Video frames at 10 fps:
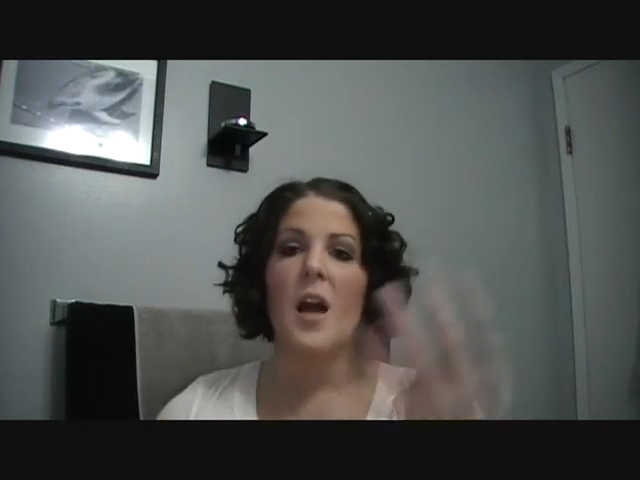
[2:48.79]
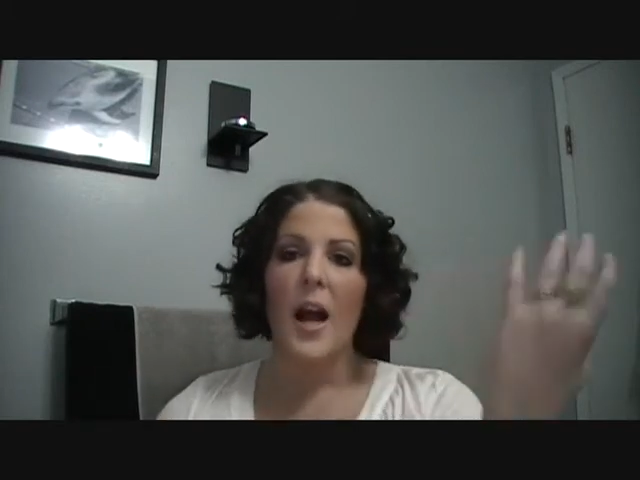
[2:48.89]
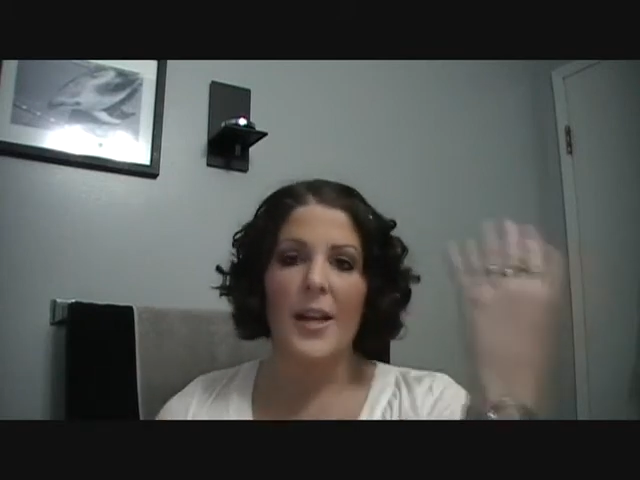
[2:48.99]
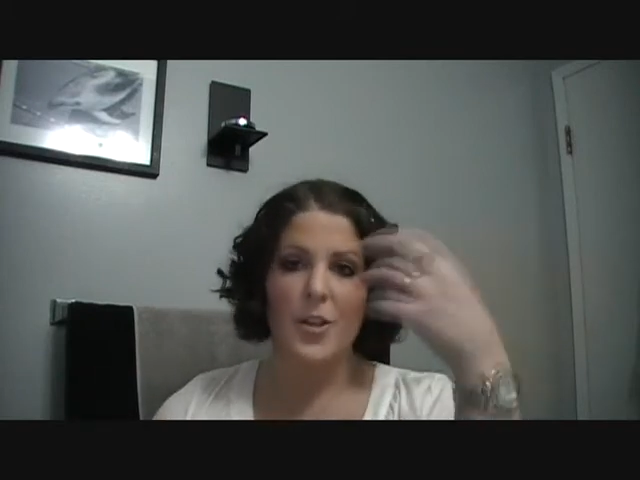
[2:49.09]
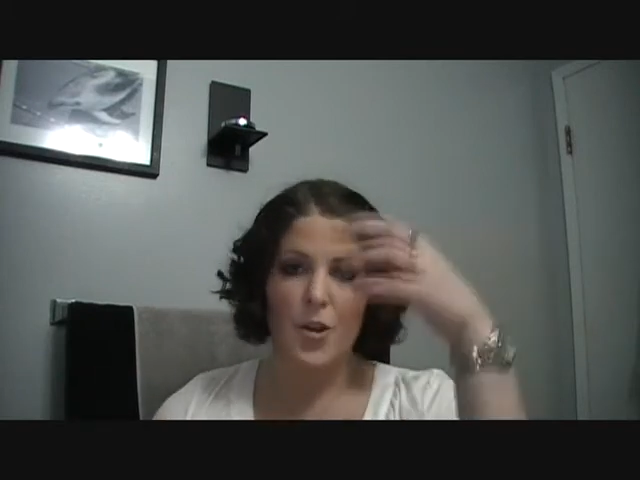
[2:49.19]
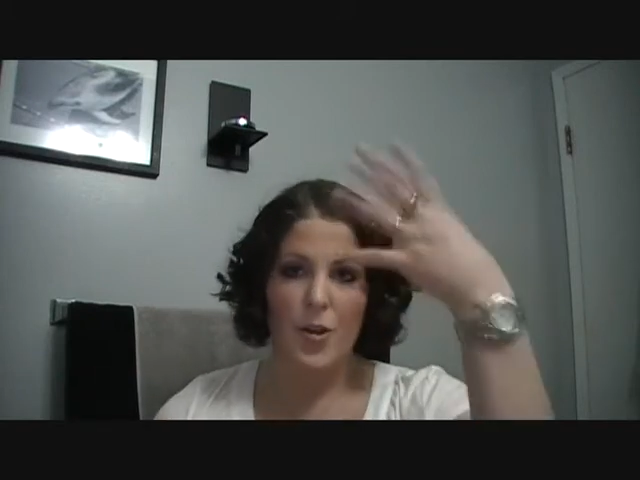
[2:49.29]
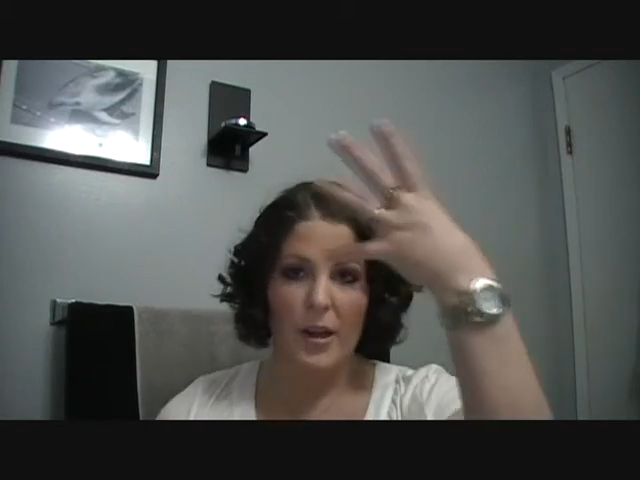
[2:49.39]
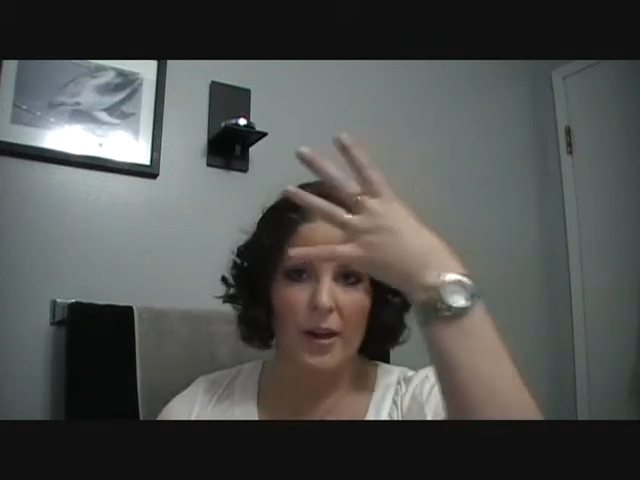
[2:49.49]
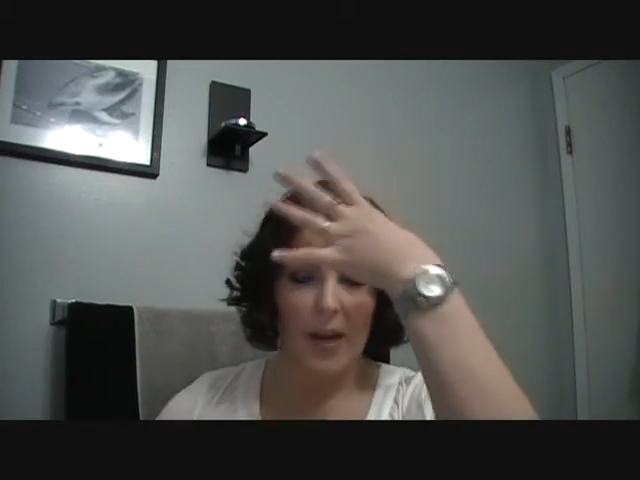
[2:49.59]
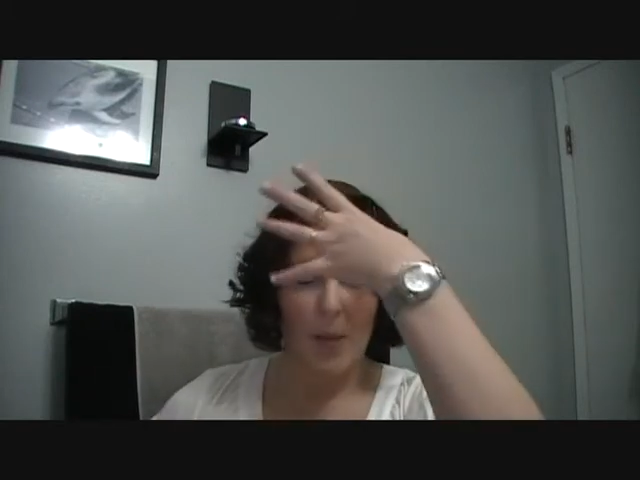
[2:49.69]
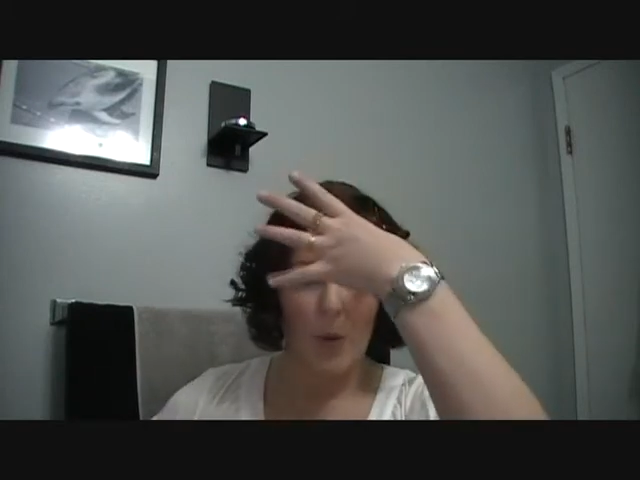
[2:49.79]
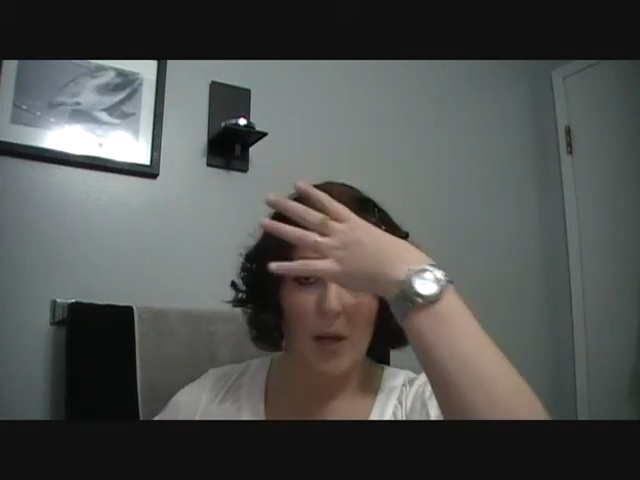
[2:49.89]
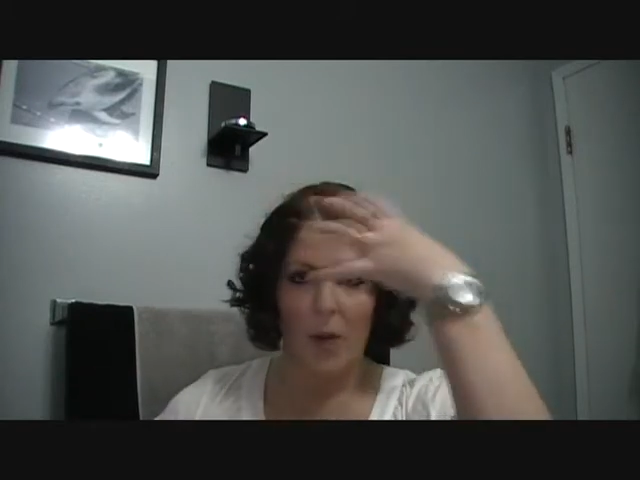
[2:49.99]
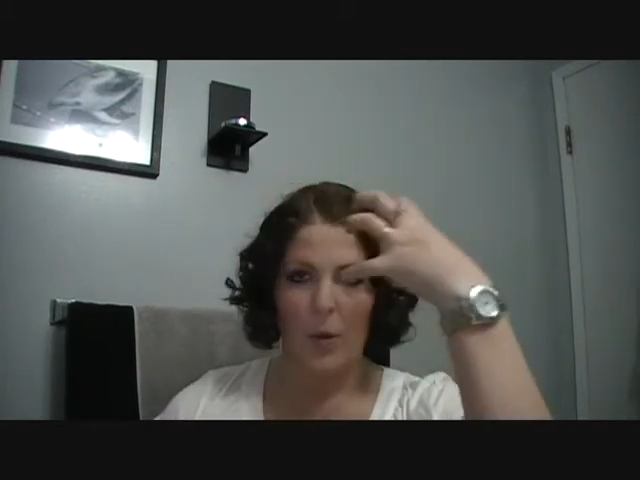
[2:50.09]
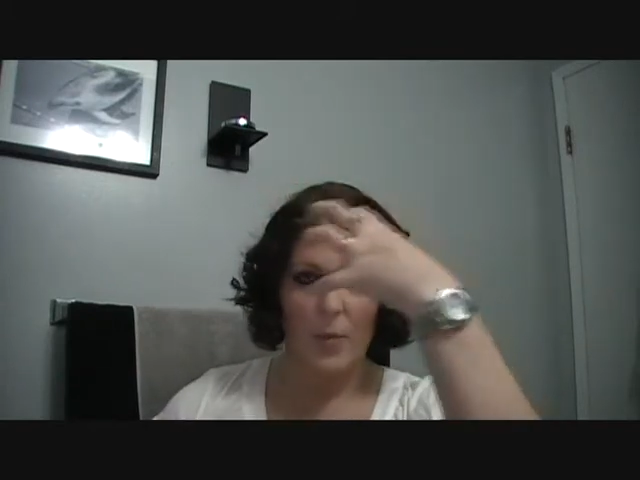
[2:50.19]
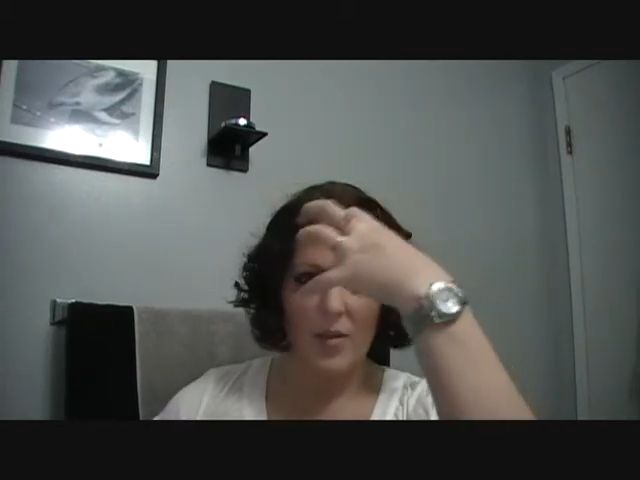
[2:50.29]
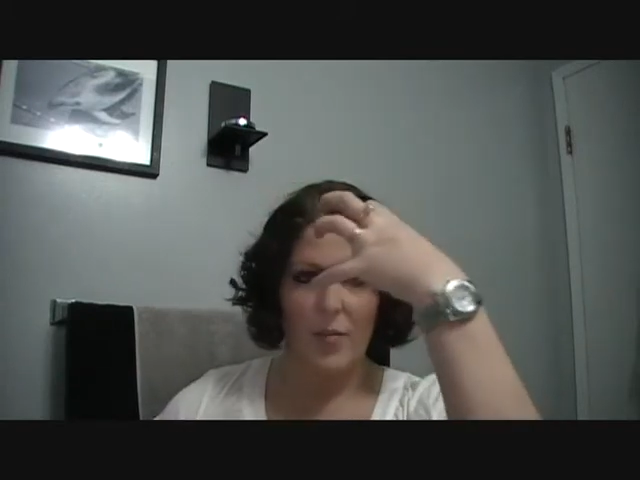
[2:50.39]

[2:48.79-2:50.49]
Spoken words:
I usually try and aim one at about my